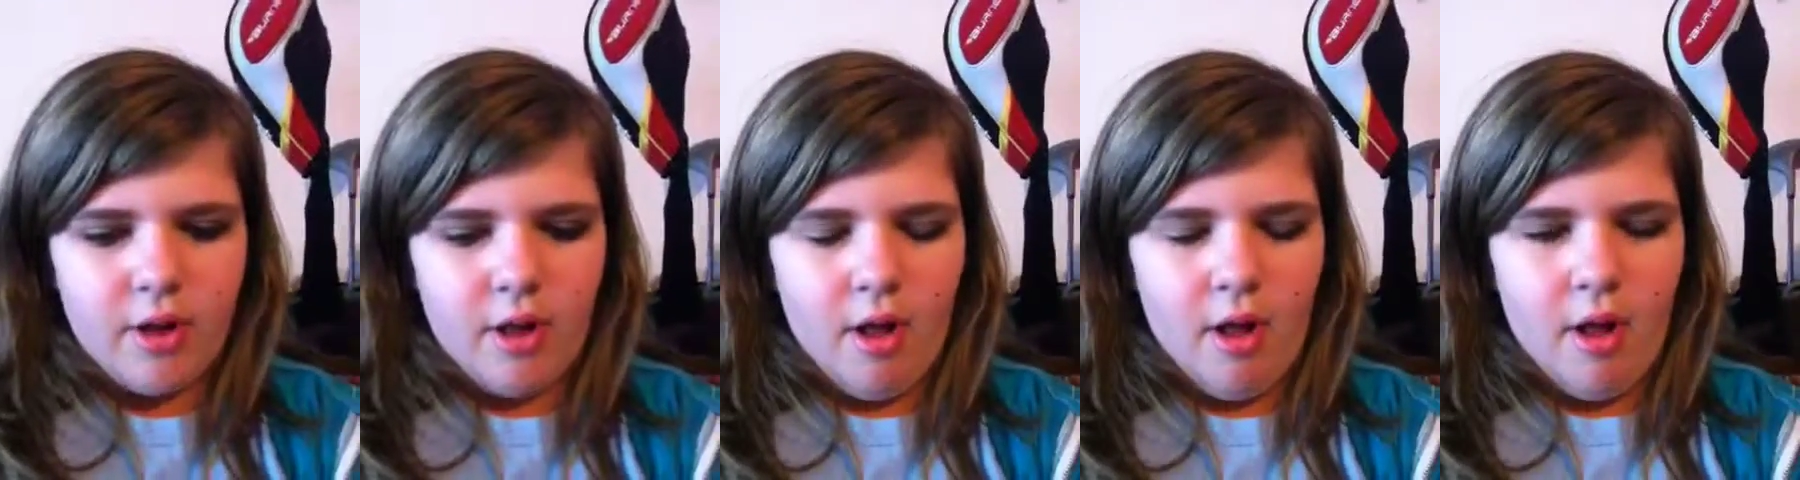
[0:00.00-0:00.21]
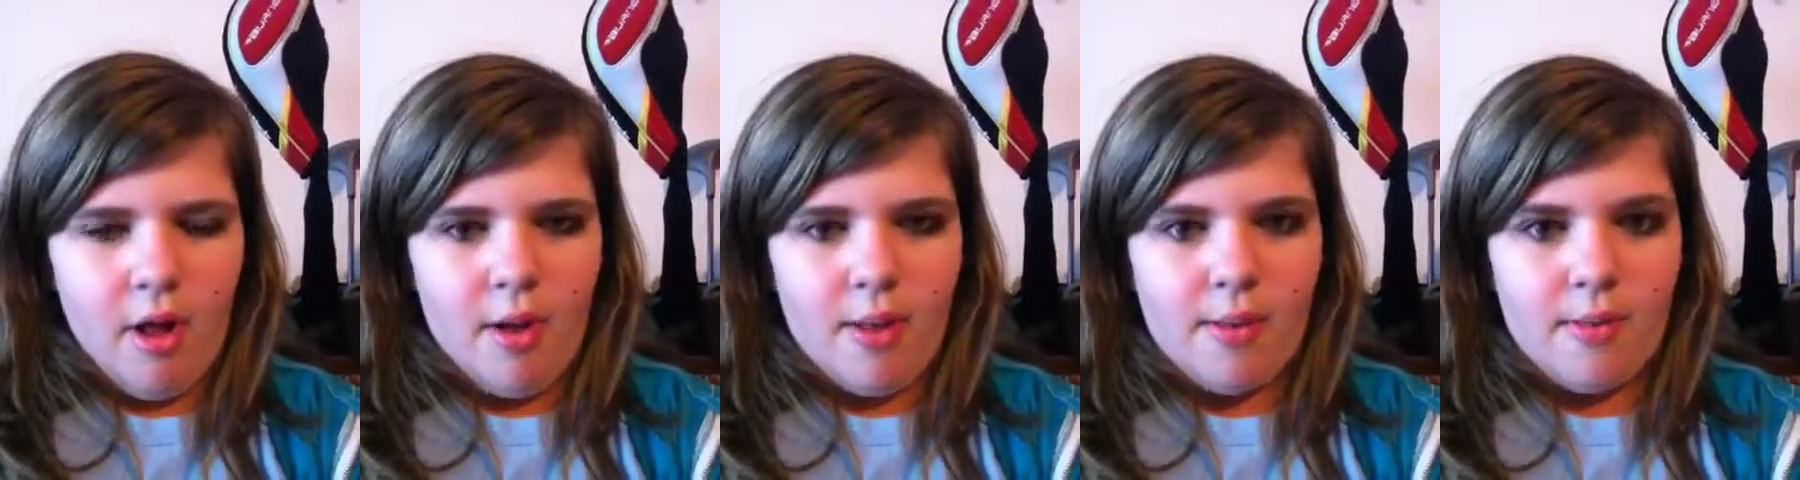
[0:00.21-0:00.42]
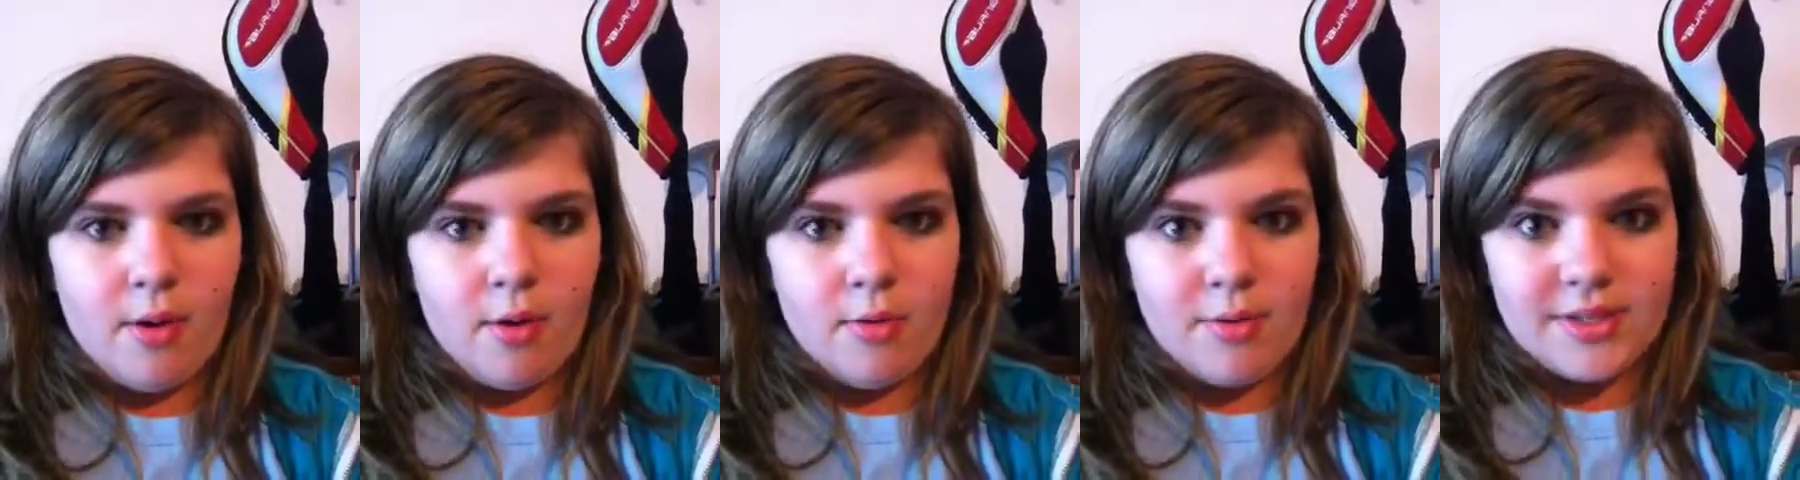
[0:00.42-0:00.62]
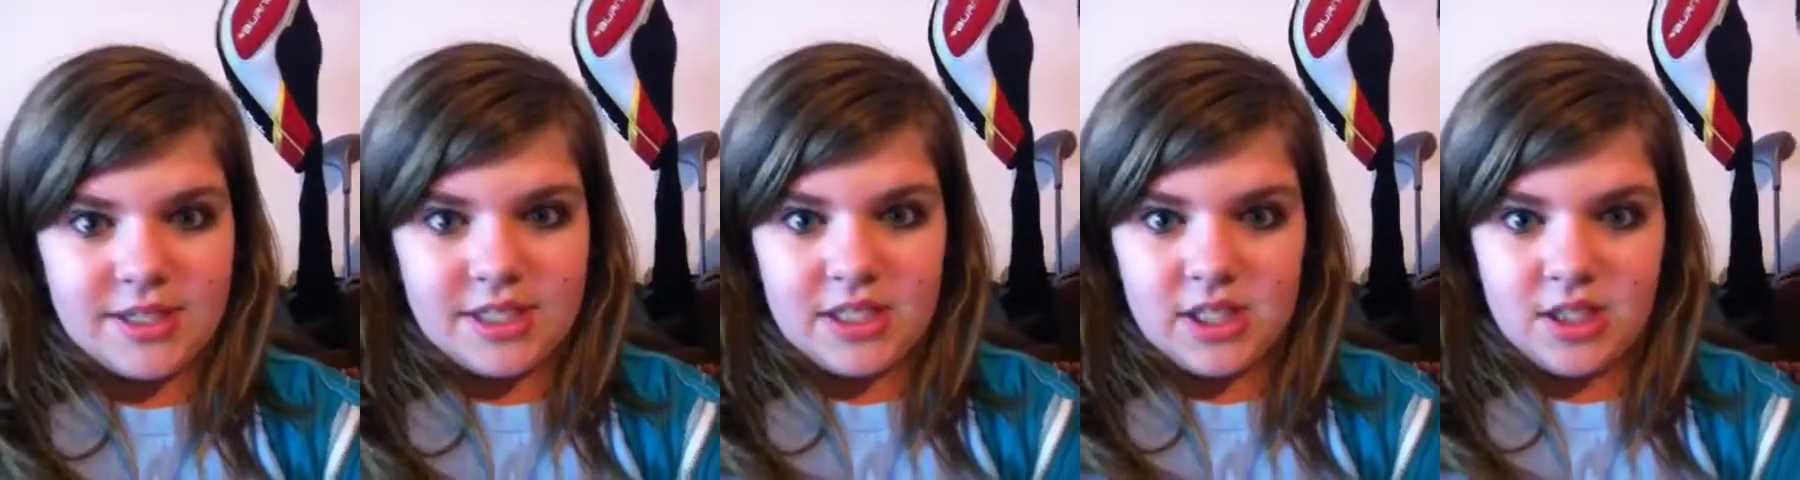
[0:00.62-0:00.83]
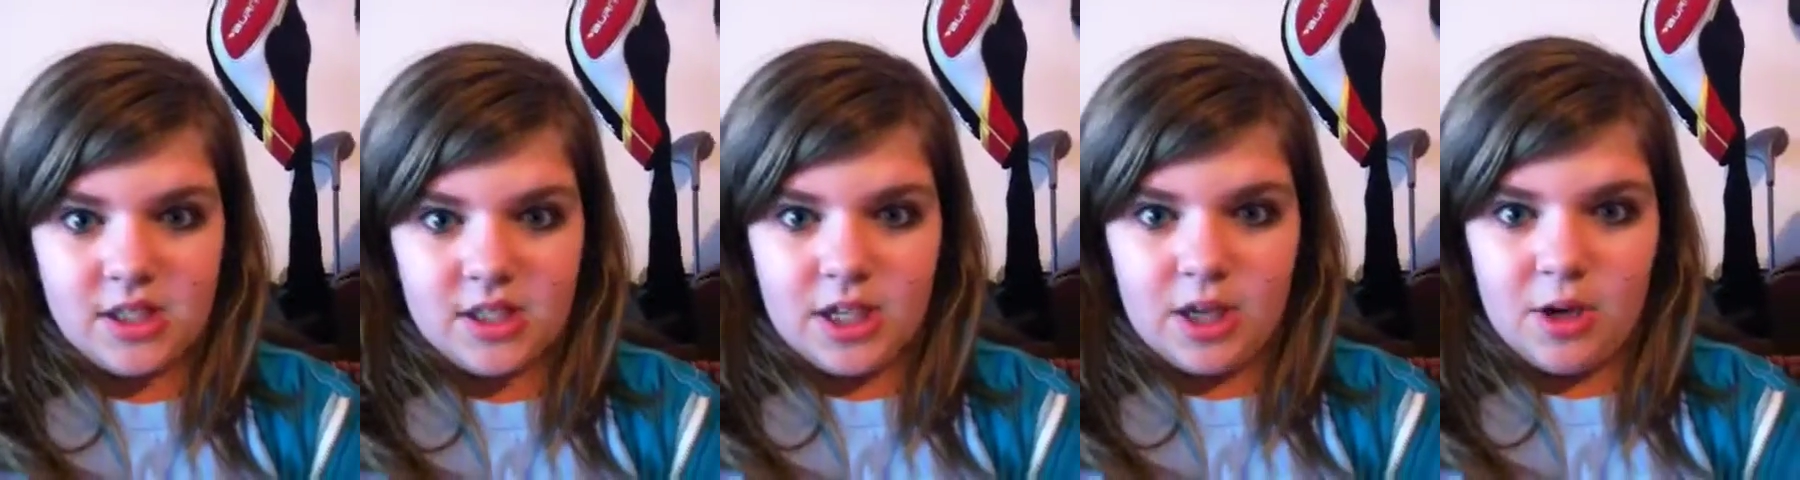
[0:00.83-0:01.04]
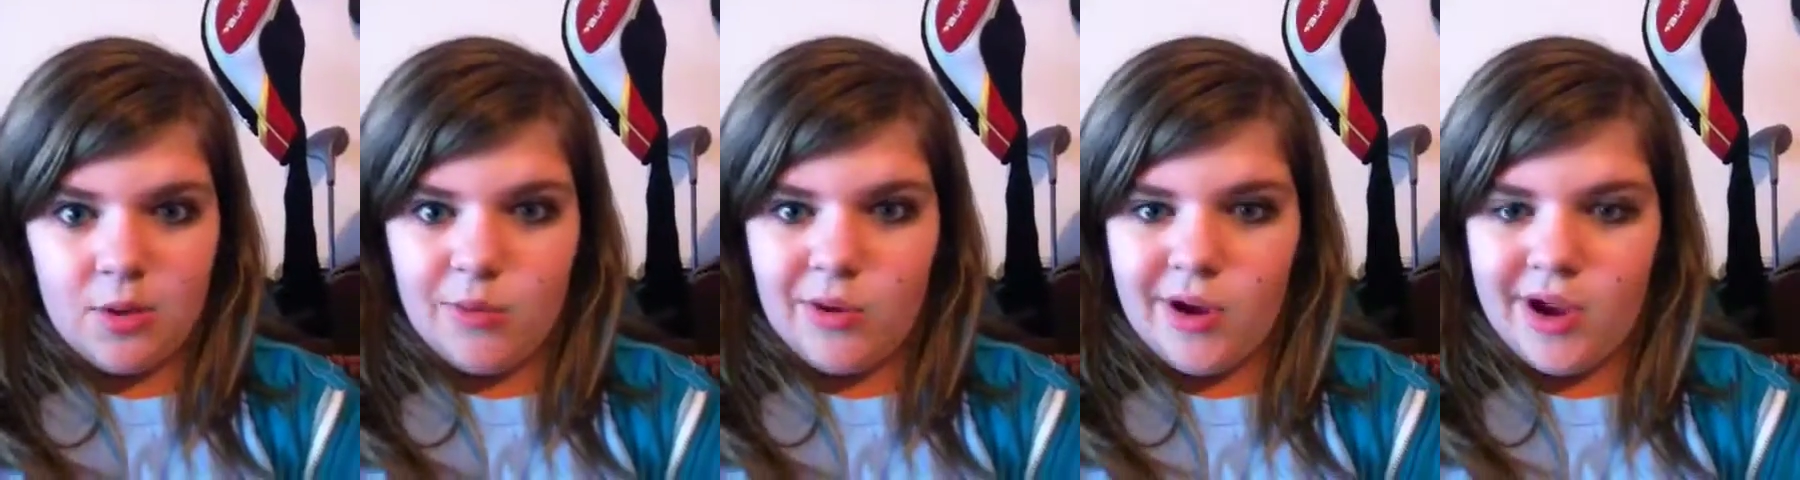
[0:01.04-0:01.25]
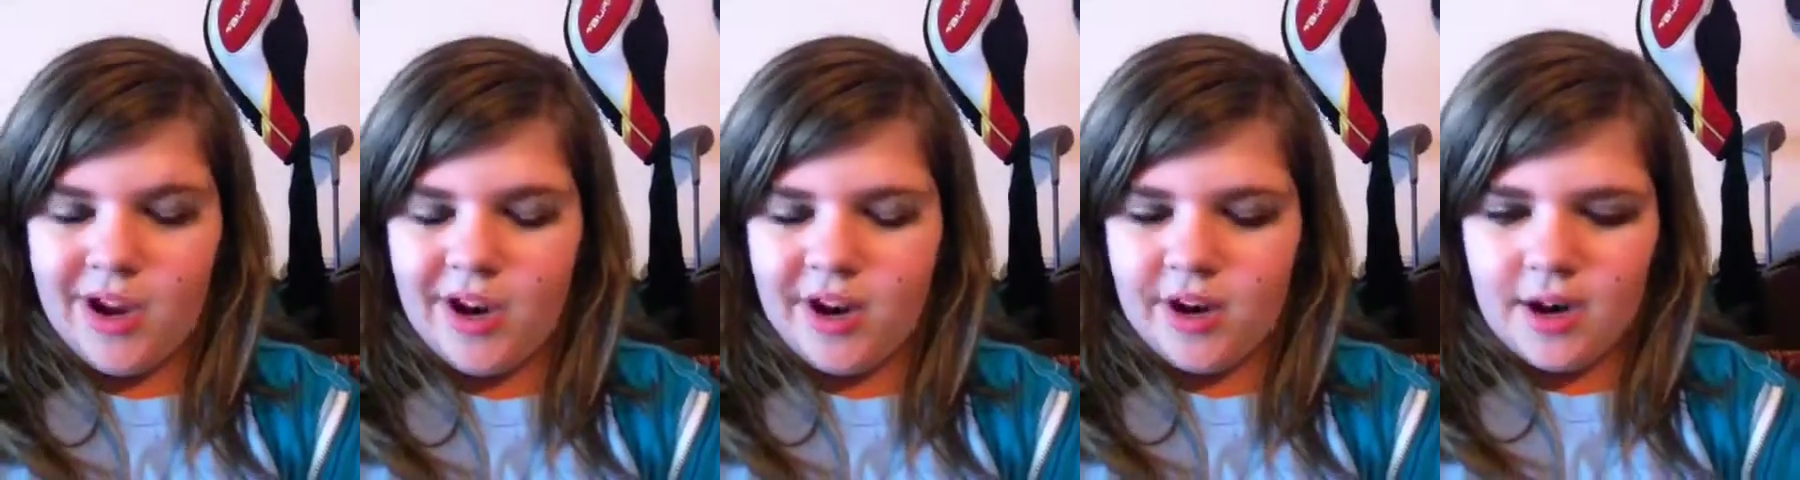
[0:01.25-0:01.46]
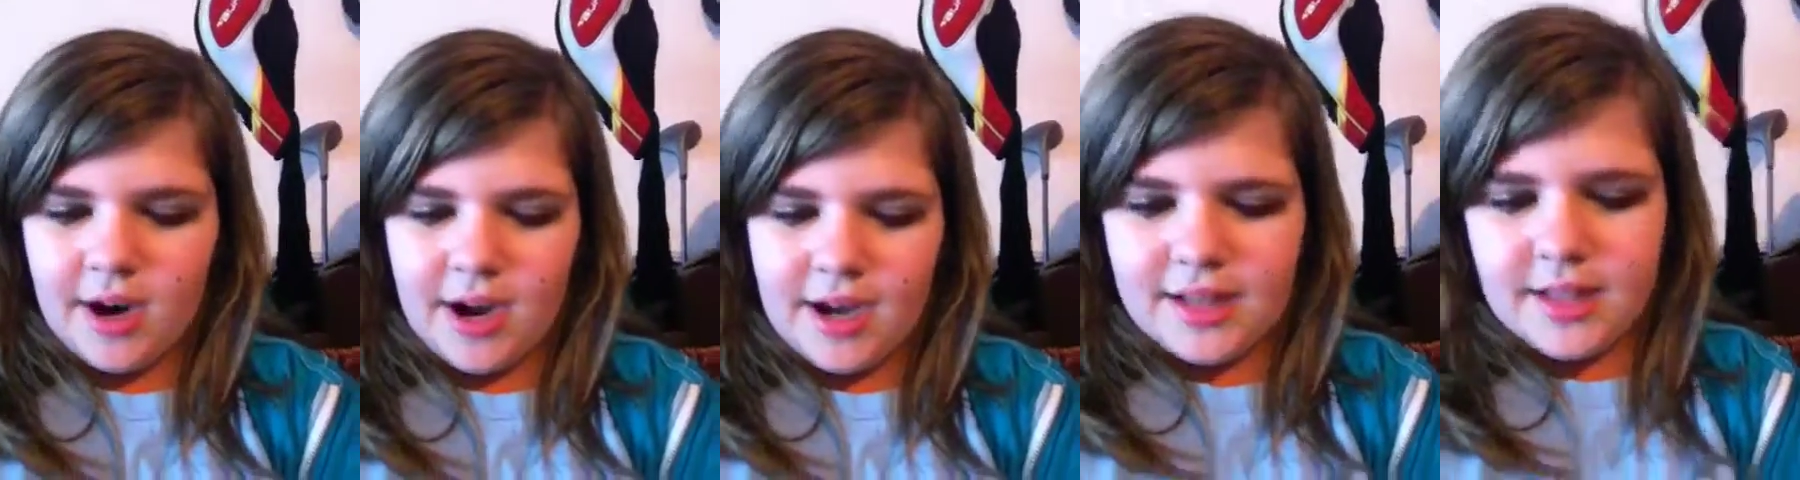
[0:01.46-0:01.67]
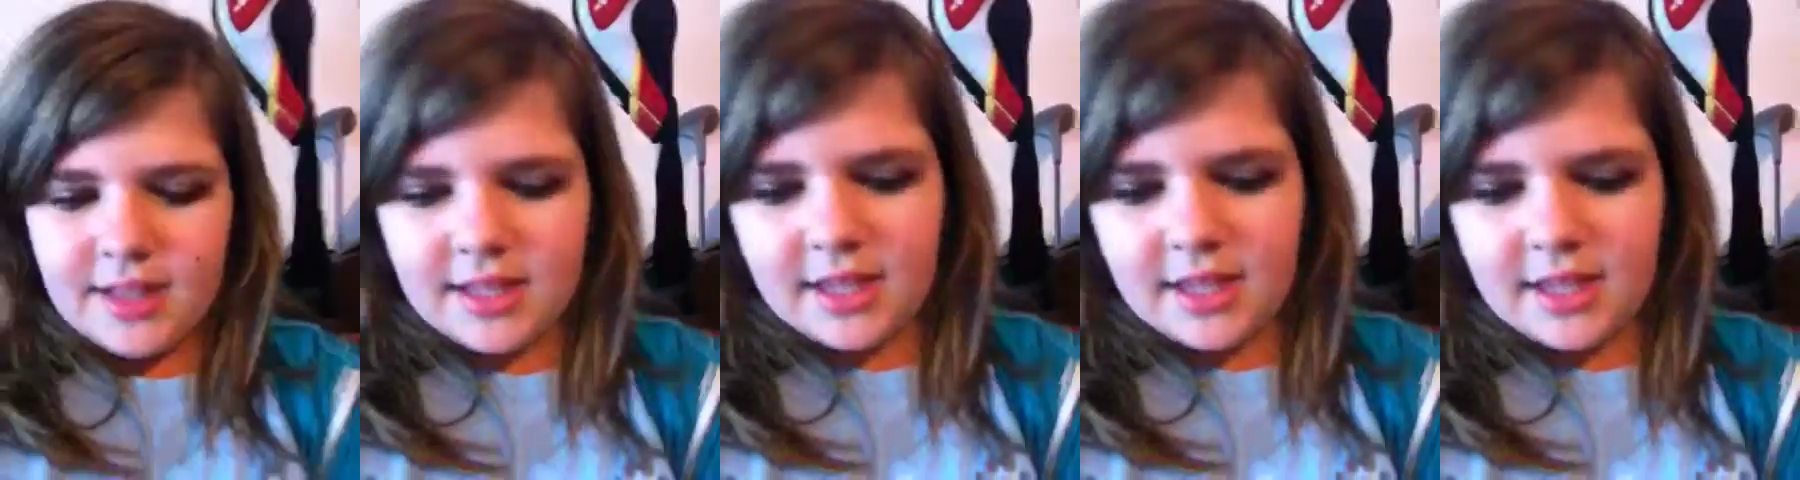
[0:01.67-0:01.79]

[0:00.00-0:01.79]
originally, where I